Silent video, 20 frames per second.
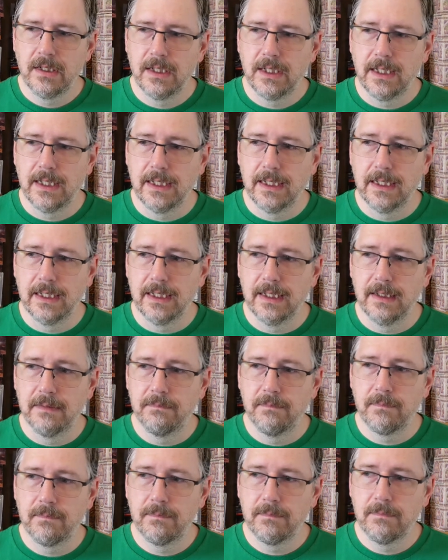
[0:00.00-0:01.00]

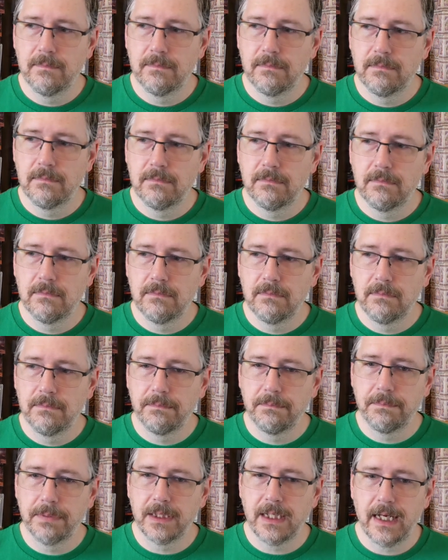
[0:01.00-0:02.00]

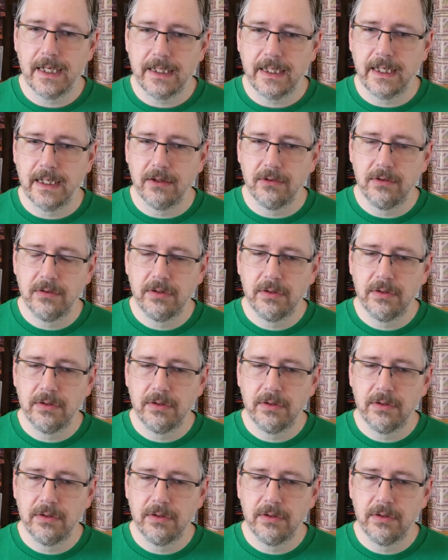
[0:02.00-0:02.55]
block out.